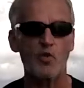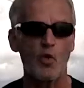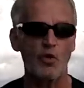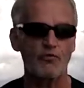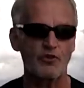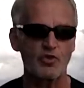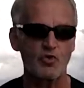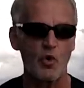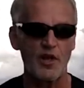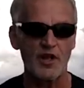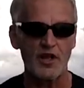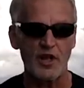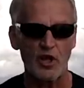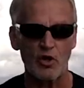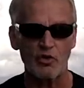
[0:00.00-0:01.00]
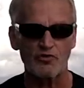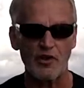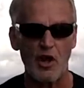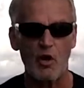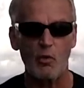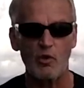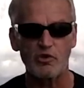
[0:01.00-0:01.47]
Corps for 20 years.
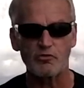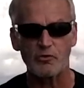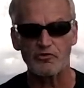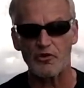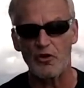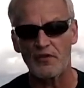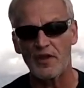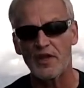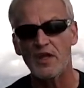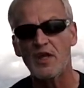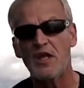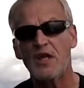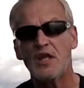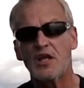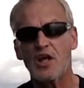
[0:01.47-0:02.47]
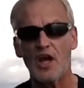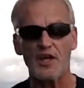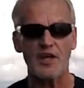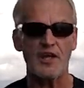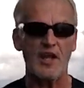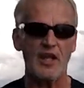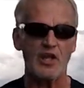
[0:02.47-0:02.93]
I always was on the
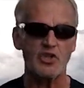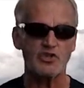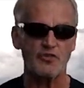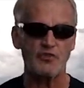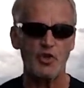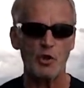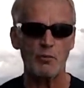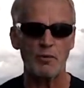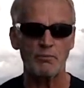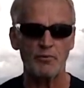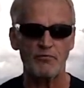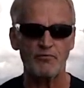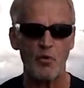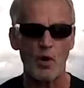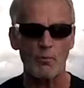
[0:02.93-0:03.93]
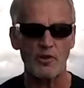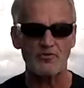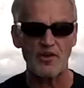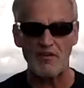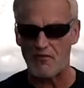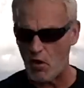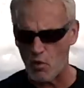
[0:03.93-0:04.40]
cutting edge of human
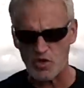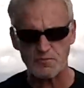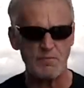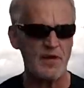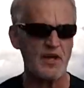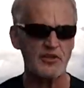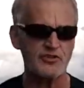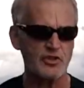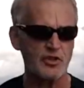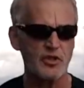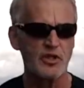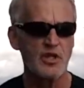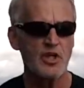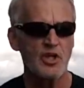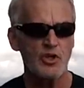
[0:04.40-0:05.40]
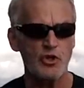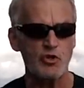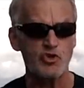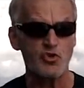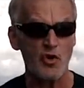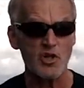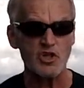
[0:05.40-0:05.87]
performance. I've always been into
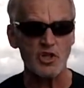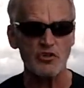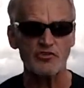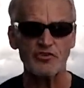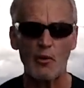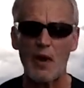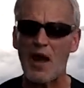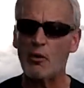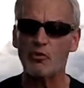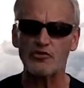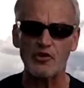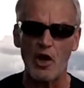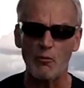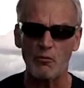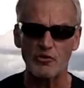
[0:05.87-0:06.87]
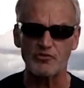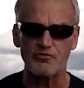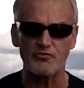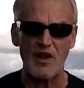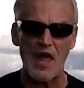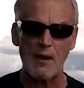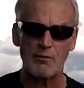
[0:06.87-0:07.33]
nutrition, so I was almost
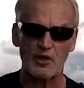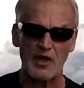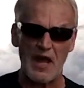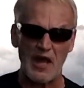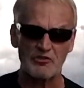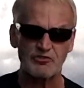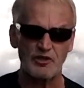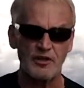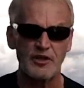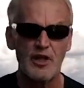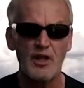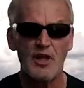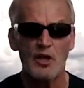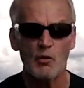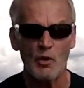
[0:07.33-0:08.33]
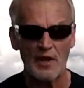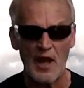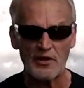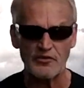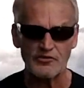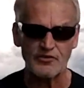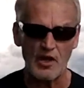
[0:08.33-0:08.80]
flabbergasted when
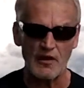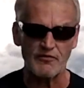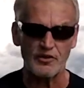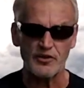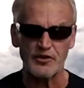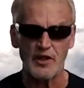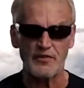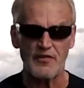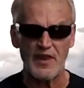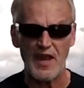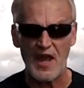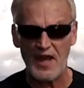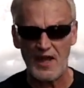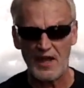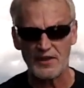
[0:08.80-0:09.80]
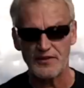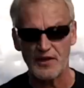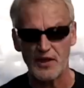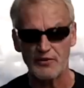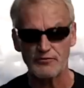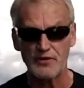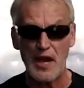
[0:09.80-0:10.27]
I discovered that I had
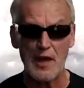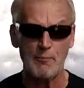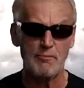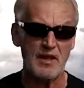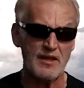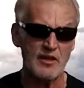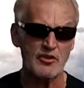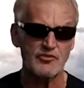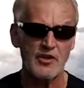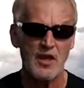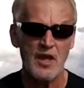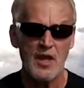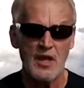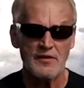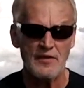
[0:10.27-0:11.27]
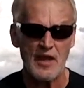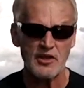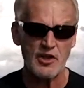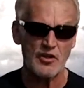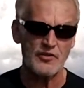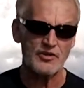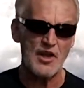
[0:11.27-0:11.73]
diabetes. Now,
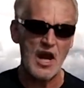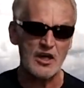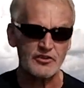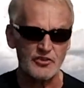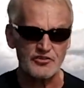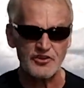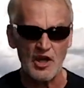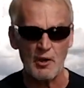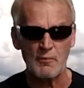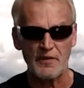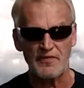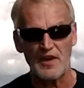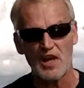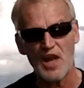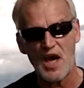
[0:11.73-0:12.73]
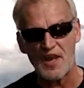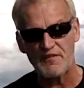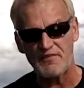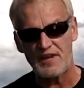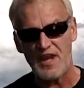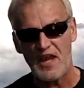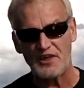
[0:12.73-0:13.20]
you know, the doctors tell me that a lot
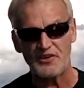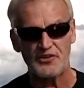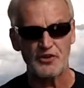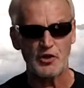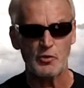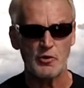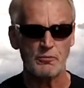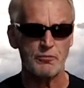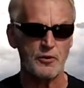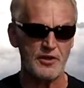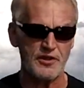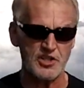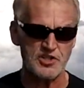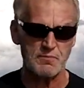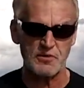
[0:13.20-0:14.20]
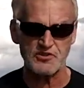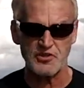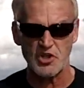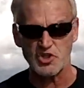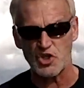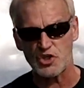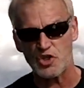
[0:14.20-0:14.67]
of it had to do with
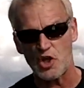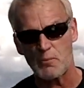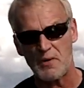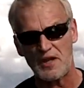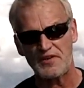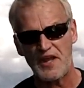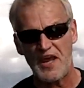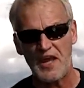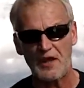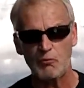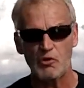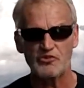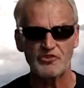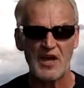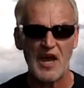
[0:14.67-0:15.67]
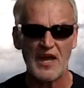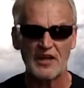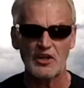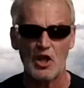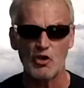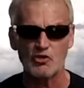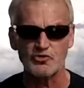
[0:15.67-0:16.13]
predisposition. You know, my dad was
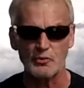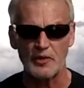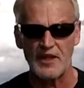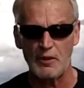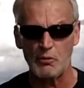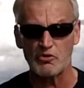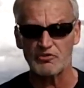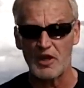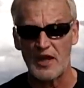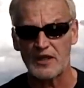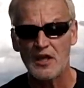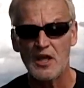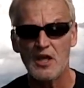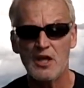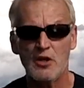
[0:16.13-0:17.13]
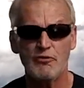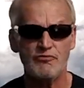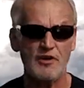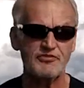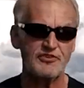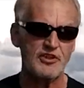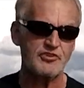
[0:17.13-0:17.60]
diagnosed when he was like
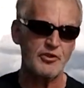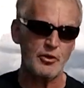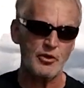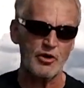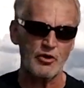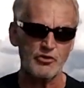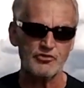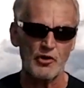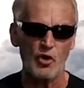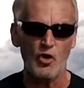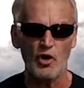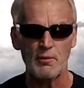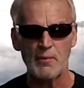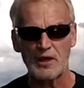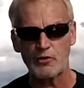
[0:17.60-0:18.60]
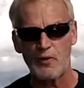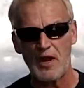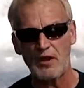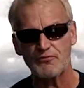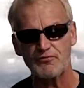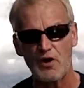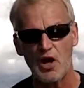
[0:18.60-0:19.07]
52 years old, and my
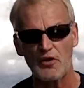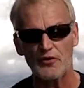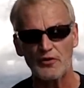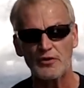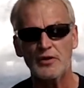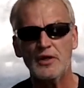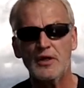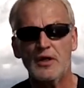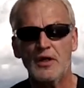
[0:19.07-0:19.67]
grandfather